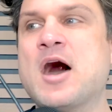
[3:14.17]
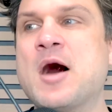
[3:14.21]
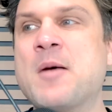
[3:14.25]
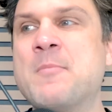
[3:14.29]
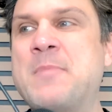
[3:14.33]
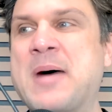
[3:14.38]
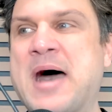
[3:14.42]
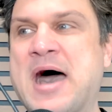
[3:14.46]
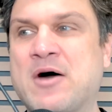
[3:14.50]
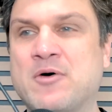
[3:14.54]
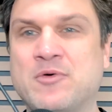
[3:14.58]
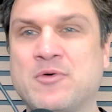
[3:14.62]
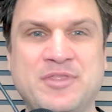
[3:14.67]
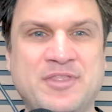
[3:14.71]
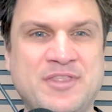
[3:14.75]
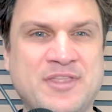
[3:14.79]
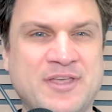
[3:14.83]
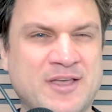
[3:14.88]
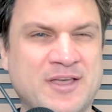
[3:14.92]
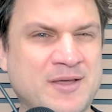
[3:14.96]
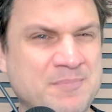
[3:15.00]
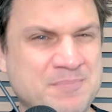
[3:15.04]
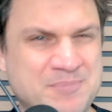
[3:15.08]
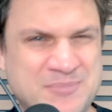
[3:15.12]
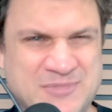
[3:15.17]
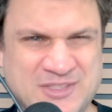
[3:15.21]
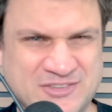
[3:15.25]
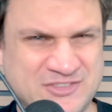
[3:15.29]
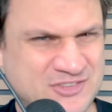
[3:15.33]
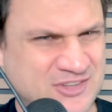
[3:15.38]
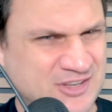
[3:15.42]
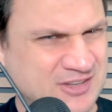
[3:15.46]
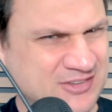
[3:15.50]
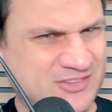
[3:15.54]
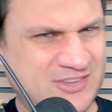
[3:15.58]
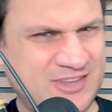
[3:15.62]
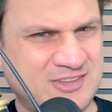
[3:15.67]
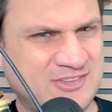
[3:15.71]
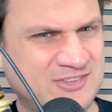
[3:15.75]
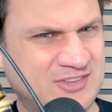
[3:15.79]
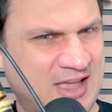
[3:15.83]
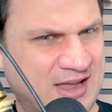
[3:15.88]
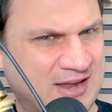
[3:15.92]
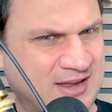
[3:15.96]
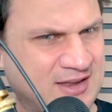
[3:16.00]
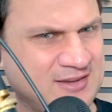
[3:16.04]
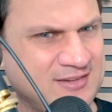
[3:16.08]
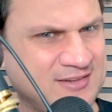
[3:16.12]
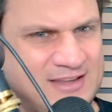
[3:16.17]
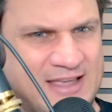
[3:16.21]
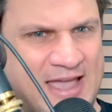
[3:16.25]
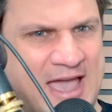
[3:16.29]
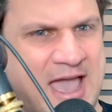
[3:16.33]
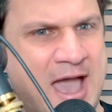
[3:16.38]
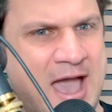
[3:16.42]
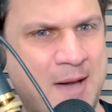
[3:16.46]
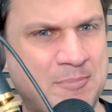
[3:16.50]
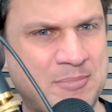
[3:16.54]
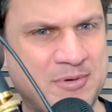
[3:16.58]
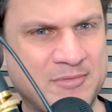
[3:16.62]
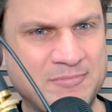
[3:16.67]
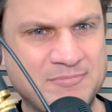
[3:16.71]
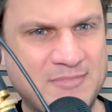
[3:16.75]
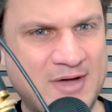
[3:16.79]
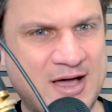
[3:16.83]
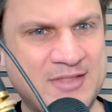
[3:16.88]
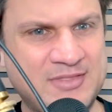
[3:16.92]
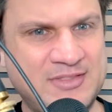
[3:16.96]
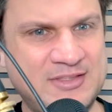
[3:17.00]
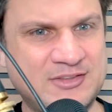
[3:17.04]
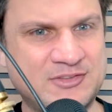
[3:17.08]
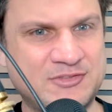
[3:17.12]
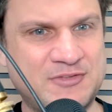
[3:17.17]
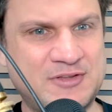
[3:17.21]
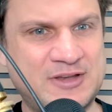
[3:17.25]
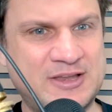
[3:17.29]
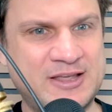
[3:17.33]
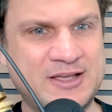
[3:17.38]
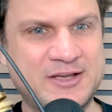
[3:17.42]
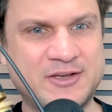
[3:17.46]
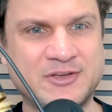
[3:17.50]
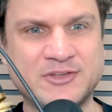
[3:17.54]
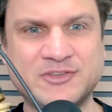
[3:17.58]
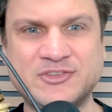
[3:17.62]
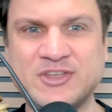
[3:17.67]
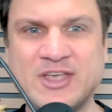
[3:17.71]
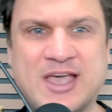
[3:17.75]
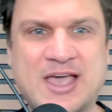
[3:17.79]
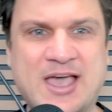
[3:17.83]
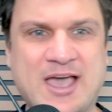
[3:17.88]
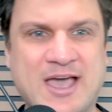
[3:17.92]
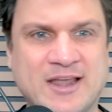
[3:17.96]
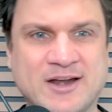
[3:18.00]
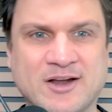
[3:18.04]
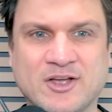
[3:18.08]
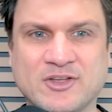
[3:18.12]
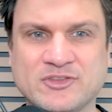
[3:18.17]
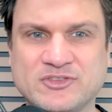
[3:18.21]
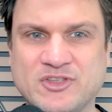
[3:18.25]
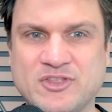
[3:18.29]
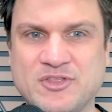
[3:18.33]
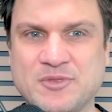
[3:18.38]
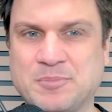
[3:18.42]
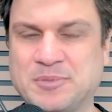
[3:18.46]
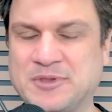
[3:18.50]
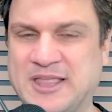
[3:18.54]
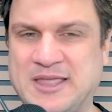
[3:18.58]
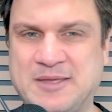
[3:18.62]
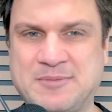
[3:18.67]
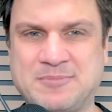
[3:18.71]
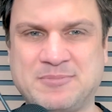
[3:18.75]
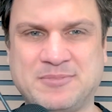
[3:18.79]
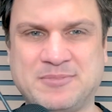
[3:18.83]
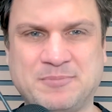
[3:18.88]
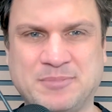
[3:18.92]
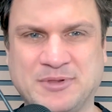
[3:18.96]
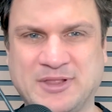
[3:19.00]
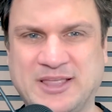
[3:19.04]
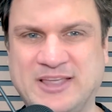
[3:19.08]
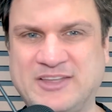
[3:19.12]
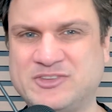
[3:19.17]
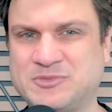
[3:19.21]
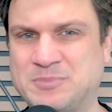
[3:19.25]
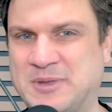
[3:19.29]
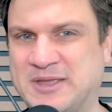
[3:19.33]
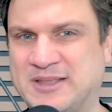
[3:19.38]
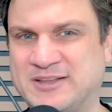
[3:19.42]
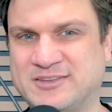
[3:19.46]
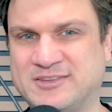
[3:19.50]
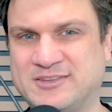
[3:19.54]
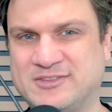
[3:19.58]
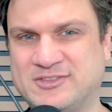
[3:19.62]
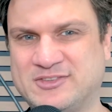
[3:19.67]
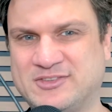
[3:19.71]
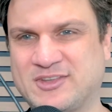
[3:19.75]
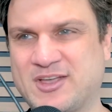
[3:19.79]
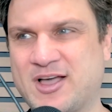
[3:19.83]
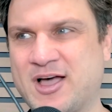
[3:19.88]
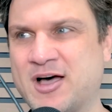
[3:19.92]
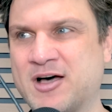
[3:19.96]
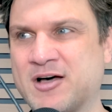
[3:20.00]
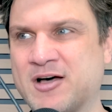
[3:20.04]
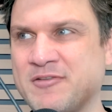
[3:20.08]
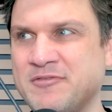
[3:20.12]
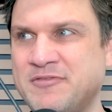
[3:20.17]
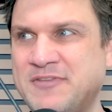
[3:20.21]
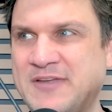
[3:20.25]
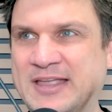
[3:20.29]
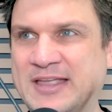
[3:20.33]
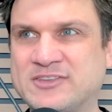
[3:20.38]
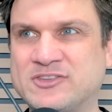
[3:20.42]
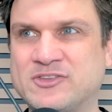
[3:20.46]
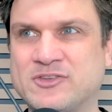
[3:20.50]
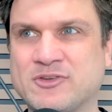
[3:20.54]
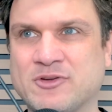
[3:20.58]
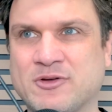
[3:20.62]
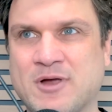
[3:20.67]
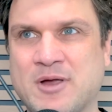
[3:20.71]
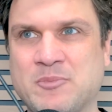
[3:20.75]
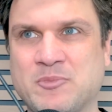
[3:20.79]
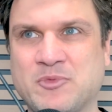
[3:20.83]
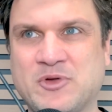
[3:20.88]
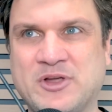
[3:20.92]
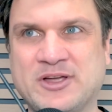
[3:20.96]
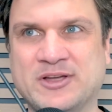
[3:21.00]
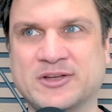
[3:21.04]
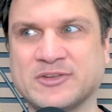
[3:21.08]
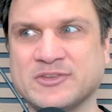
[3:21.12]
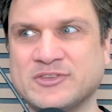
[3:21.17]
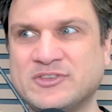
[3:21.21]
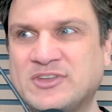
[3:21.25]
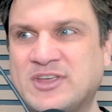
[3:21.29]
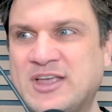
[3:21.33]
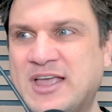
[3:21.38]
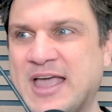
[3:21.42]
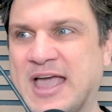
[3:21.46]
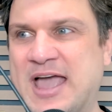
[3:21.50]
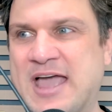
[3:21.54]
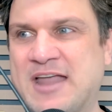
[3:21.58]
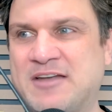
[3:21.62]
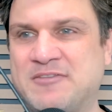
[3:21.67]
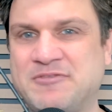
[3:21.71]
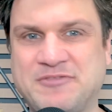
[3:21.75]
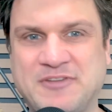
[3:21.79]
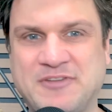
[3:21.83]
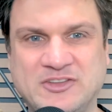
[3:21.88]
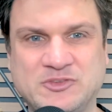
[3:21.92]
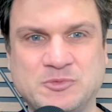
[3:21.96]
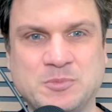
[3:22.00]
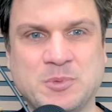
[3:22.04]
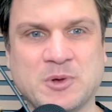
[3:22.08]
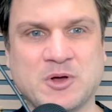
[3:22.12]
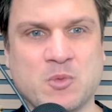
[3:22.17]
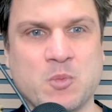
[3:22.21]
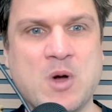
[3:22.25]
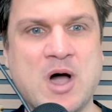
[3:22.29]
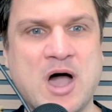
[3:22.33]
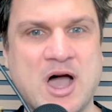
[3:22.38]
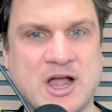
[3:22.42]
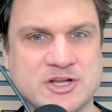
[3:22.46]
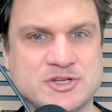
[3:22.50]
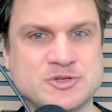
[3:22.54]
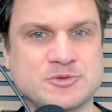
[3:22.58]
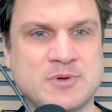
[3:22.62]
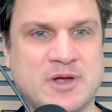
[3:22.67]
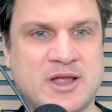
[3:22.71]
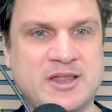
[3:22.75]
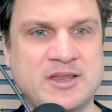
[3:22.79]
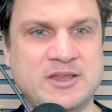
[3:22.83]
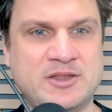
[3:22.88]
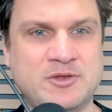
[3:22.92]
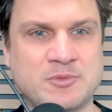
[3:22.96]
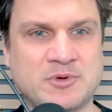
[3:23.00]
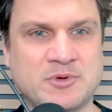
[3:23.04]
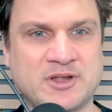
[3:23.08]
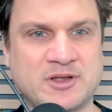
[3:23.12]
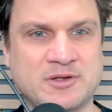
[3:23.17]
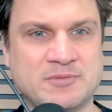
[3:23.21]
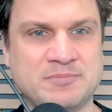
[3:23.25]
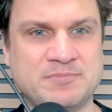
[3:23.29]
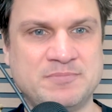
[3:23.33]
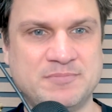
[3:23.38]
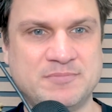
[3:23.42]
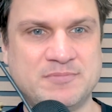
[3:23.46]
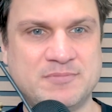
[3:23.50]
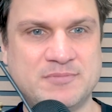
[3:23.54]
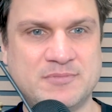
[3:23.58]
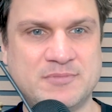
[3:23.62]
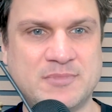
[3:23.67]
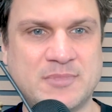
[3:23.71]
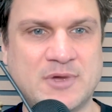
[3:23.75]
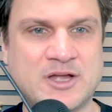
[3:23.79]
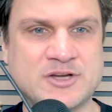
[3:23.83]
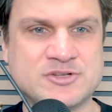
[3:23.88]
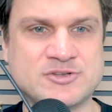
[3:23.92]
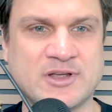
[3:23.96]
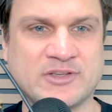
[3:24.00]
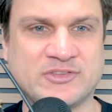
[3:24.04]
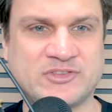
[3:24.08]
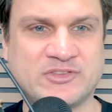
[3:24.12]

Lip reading: about the 60-second cap on these videos, and also the placements of Instagram Reels and Facebook Watch, right? You want to address